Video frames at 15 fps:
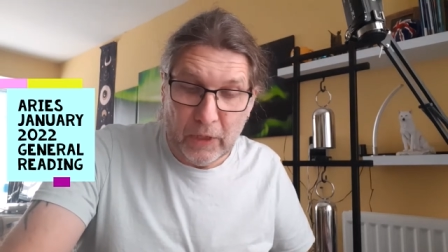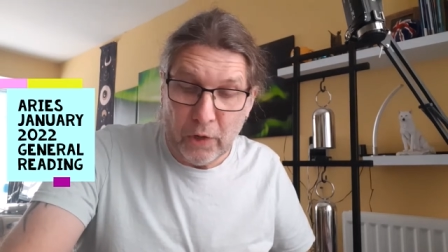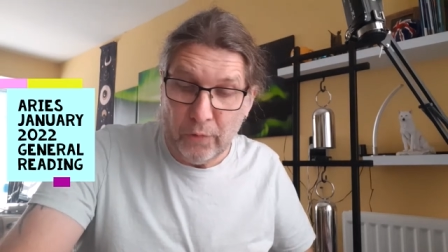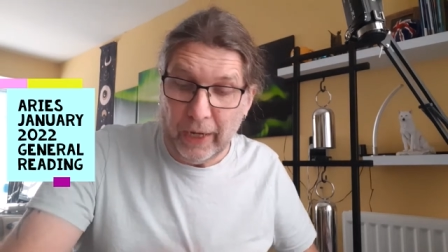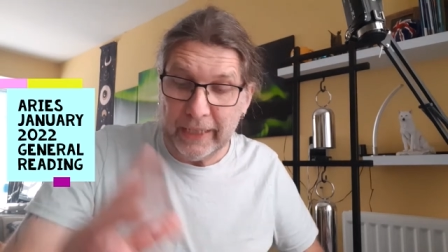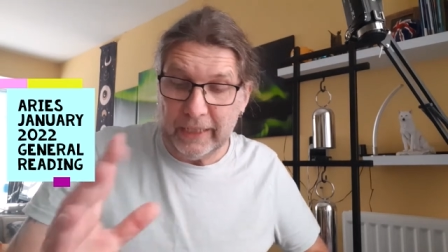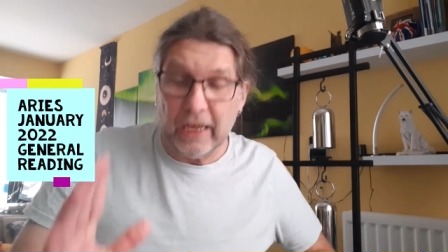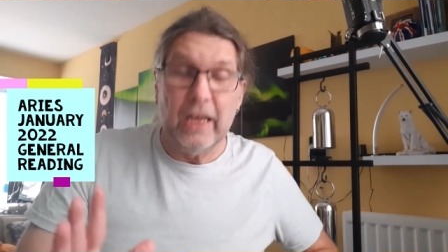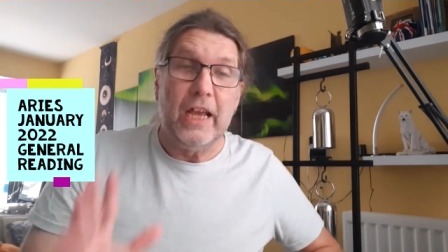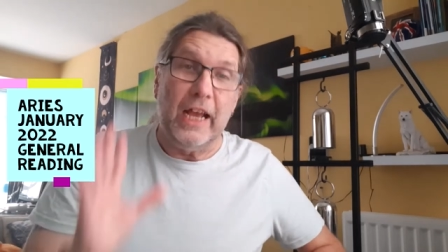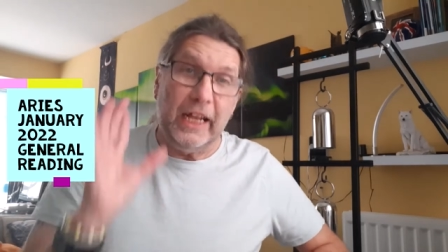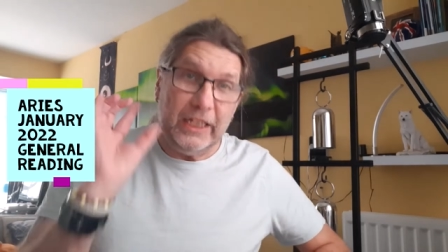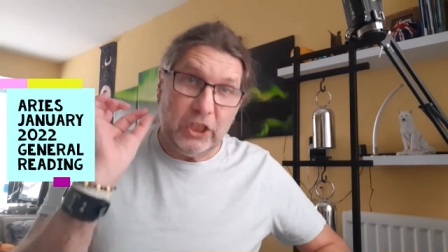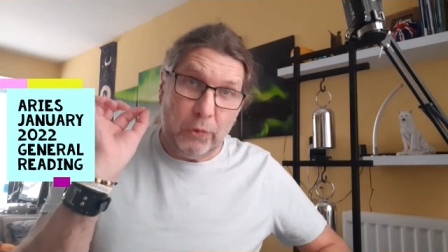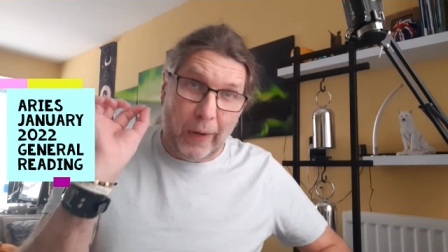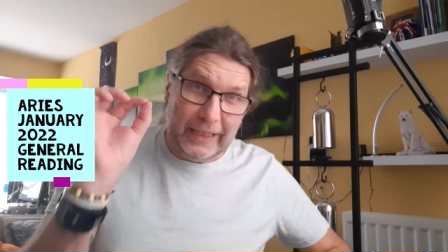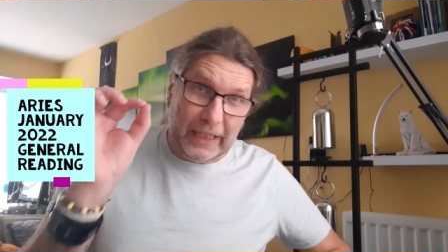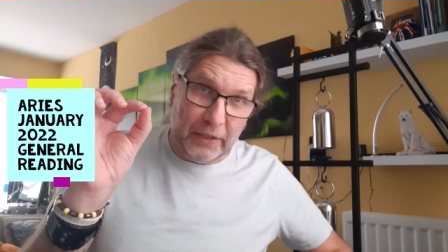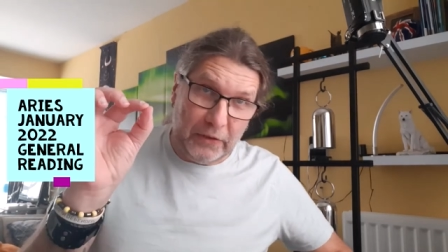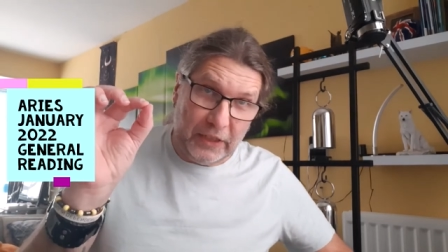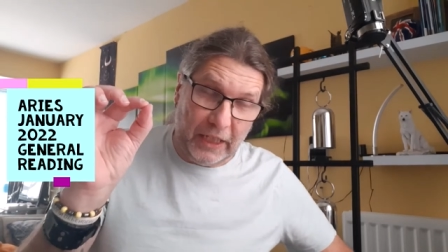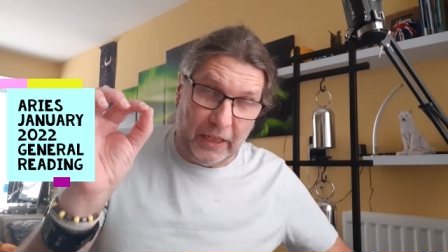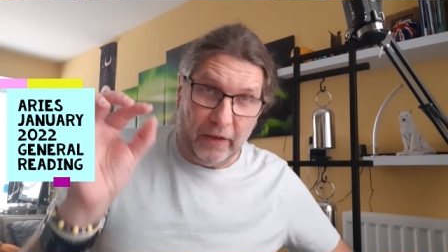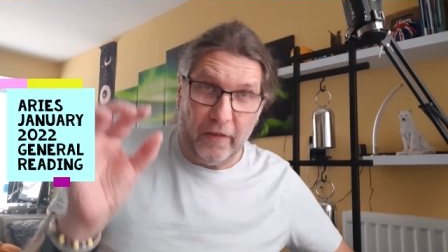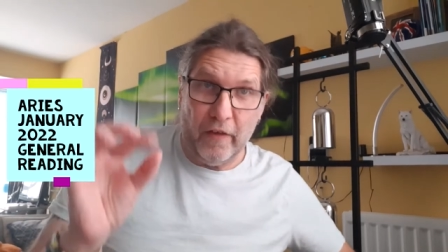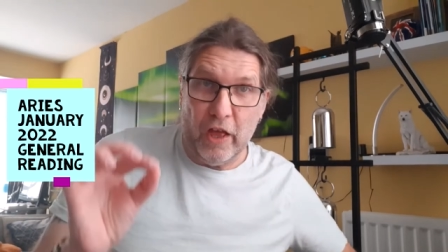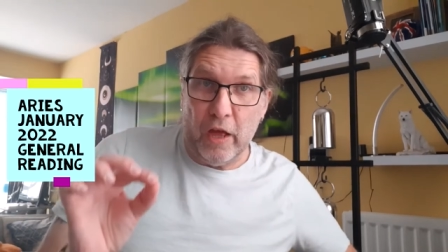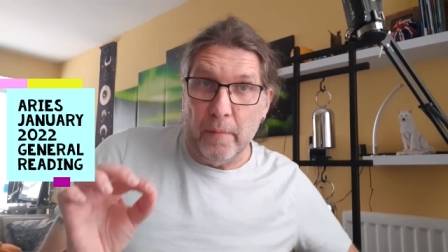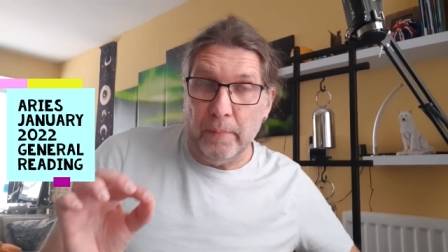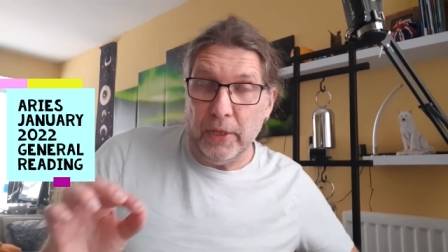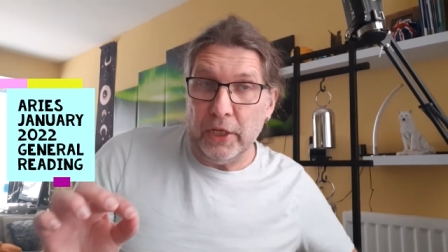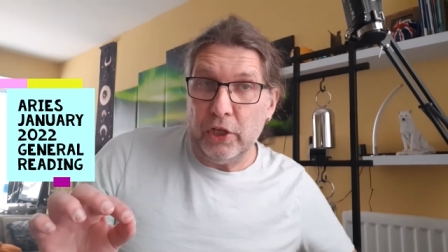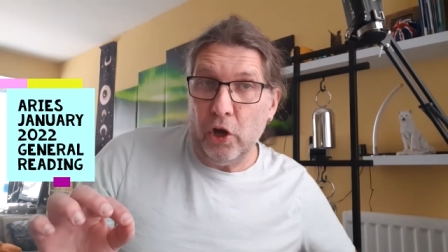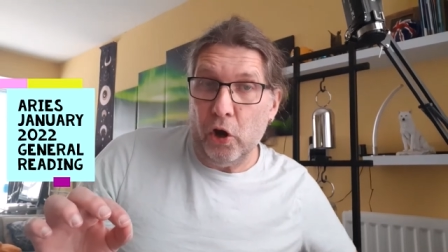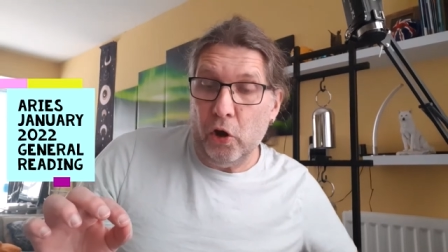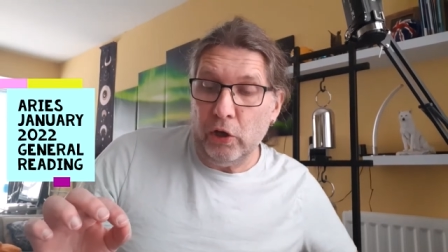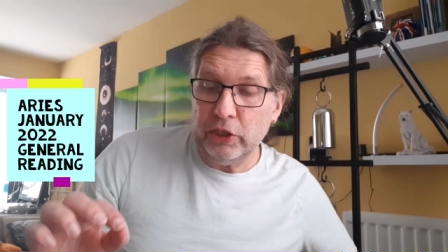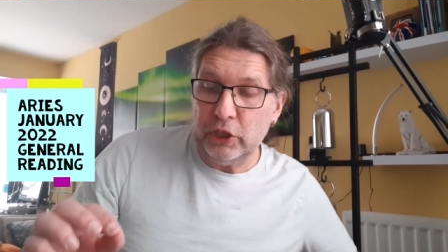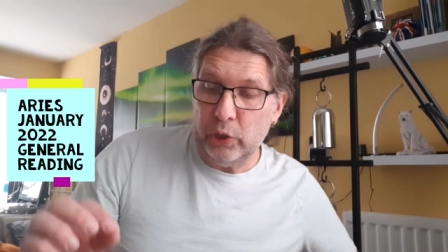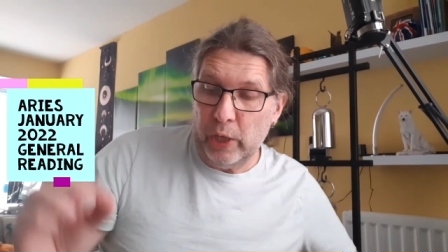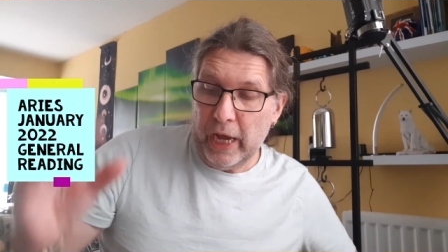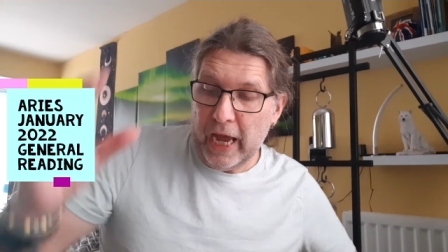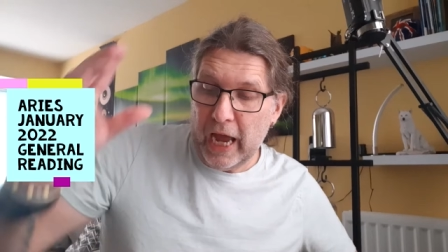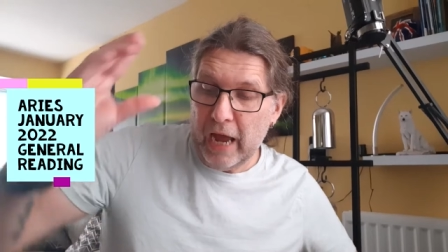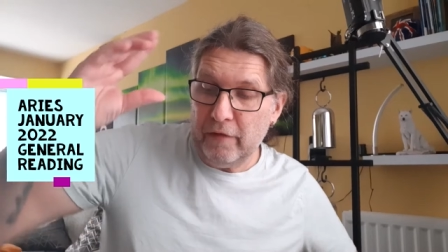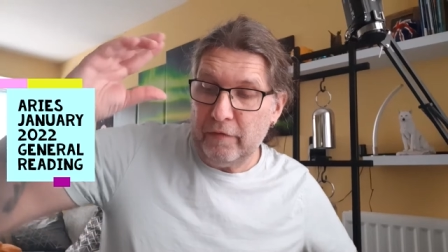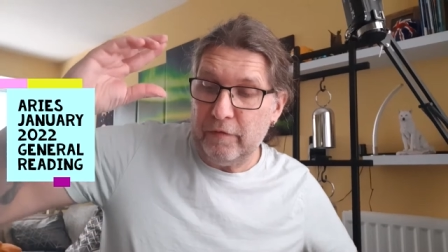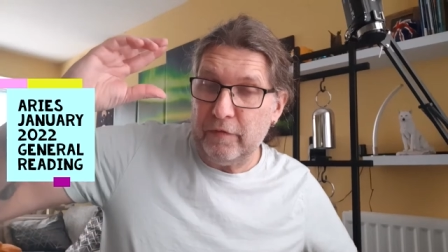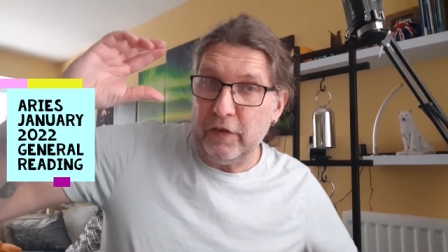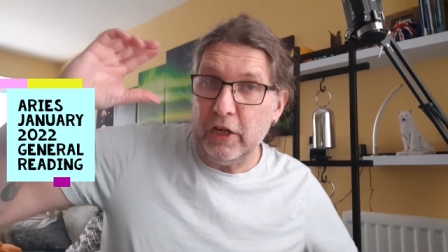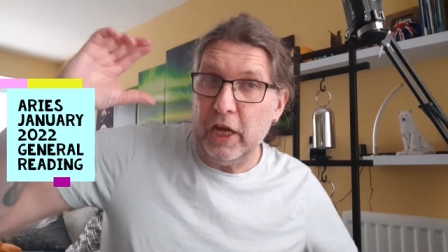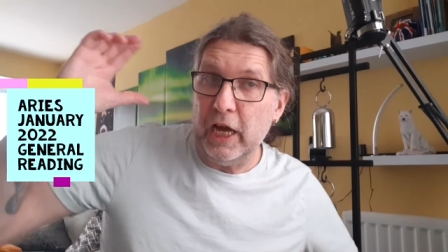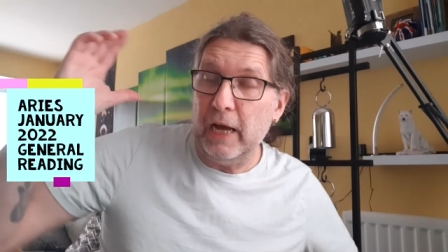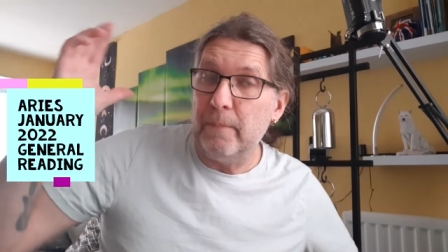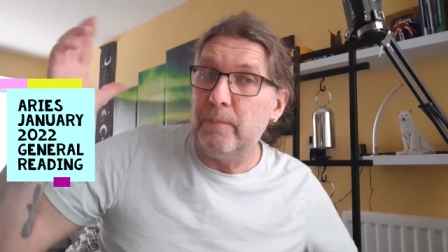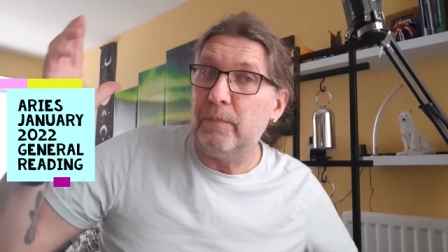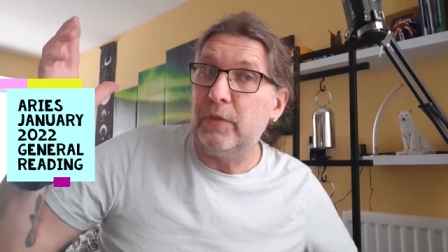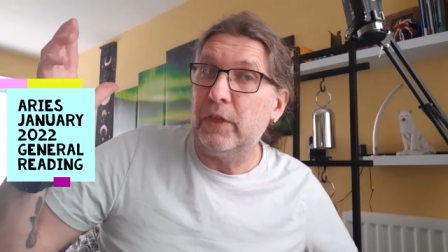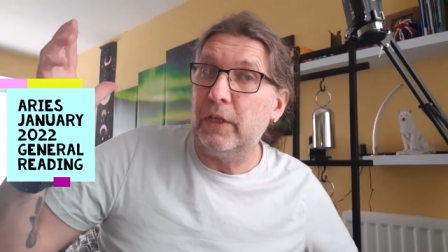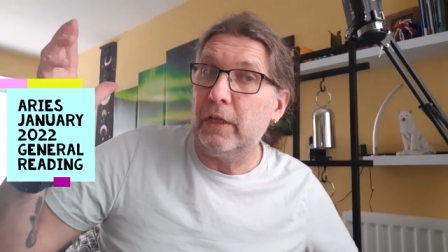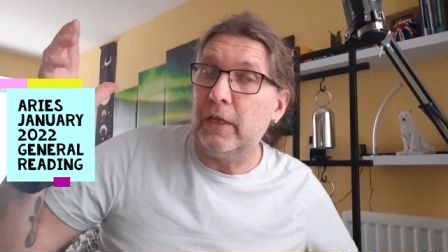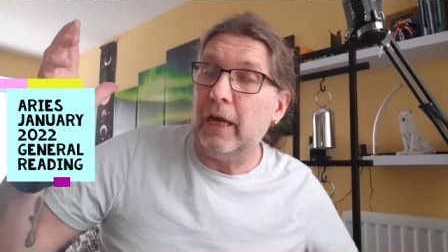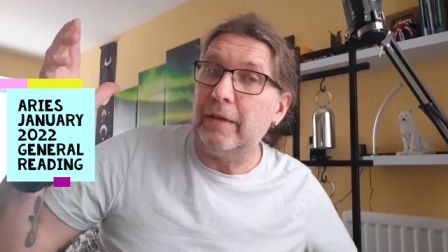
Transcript: Right, it's quite interesting because you have um,